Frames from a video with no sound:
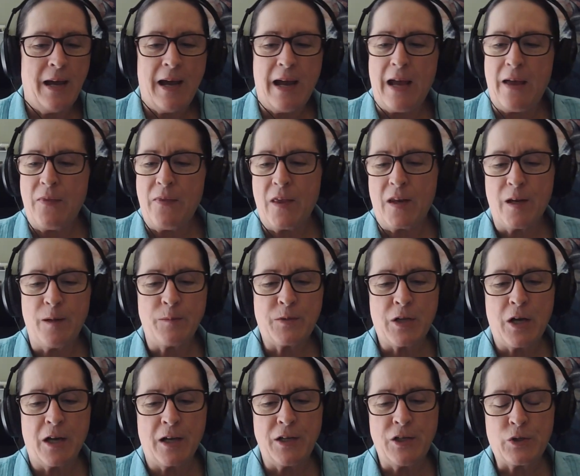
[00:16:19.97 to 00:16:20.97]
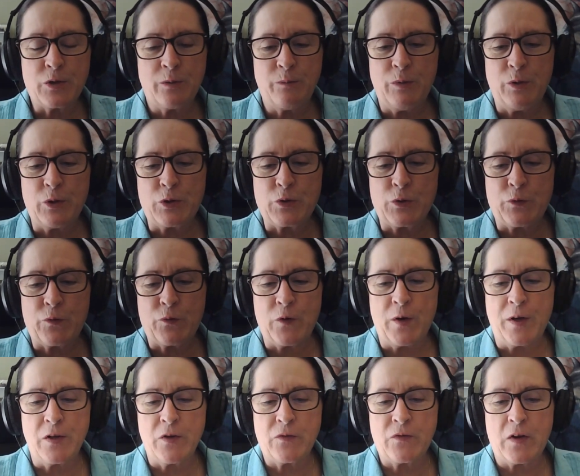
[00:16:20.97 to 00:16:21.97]
And then I'm talking to a mutual
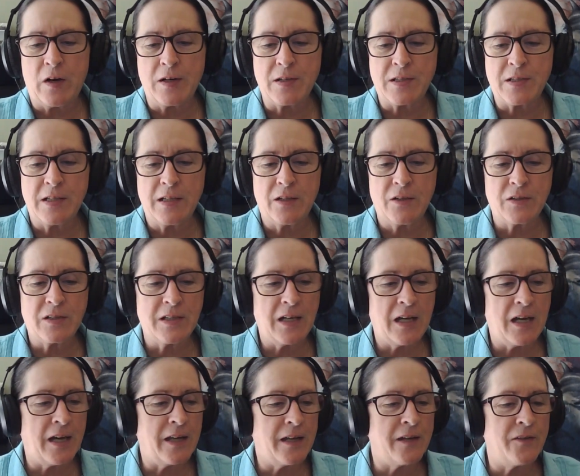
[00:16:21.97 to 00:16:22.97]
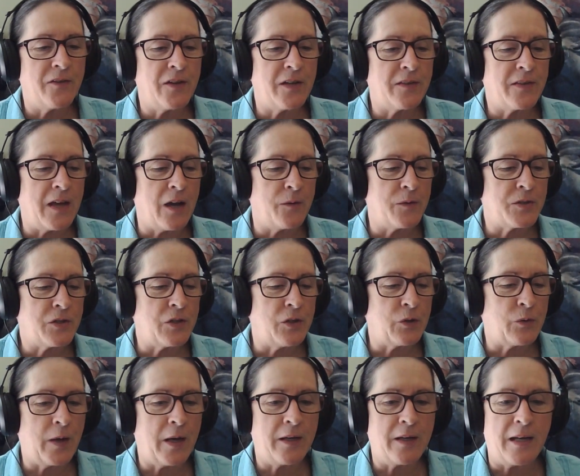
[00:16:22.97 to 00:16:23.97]
friend of ours, and he goes, yeah, I didn't think that was so
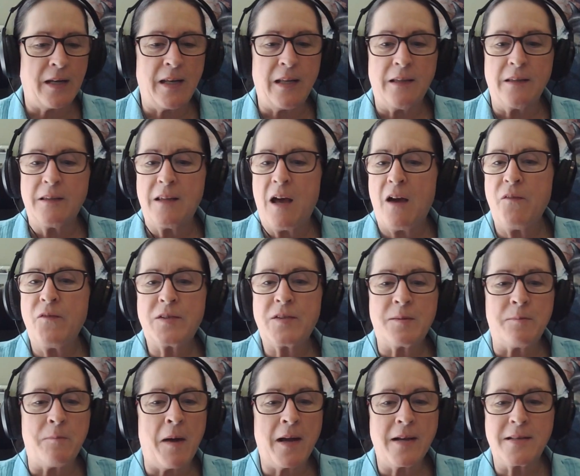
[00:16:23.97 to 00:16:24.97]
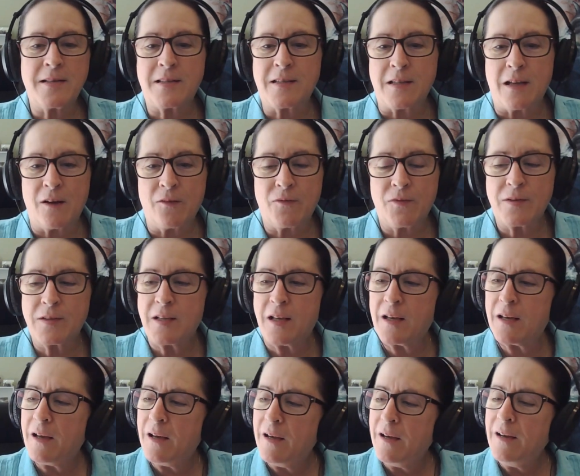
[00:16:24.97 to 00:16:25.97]
great. And he loves my stuff. It's
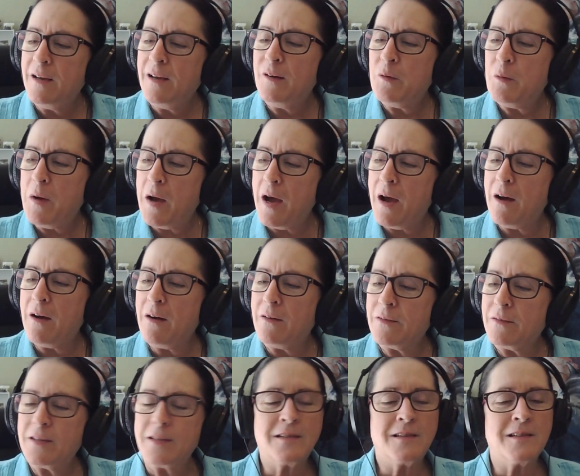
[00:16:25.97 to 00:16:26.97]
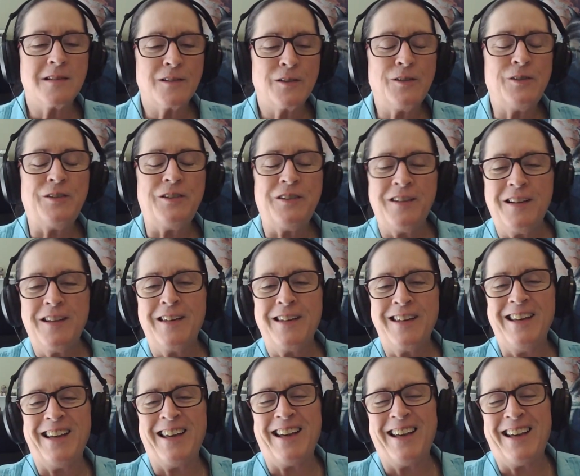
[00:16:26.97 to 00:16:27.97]
like, wow, this is cool.
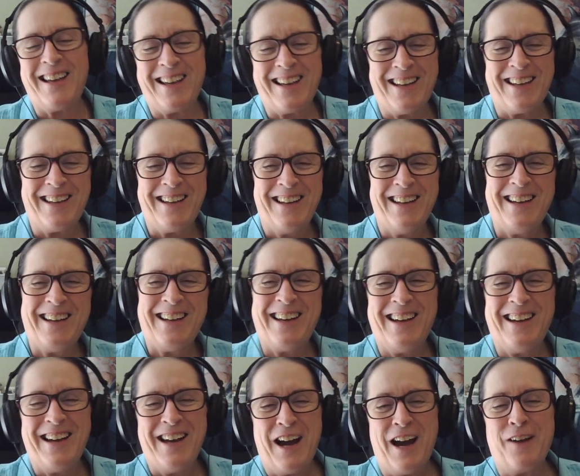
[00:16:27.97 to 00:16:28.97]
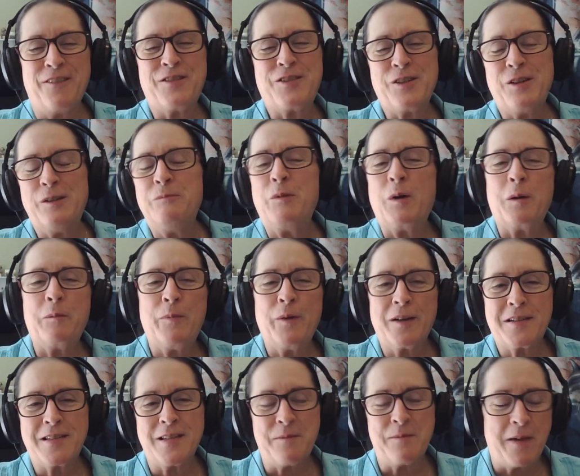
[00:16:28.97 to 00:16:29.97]
I've sold more
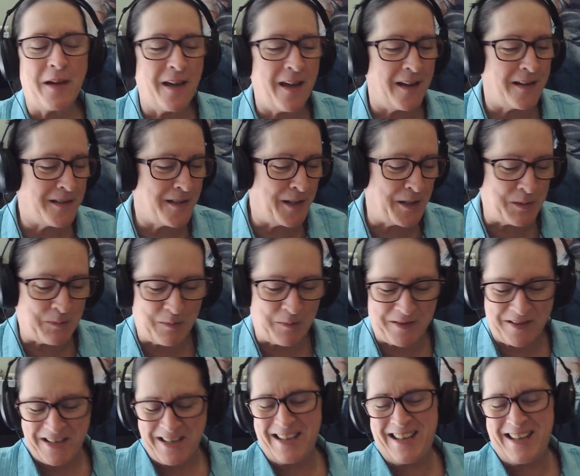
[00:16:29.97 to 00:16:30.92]
books than my ex-husband.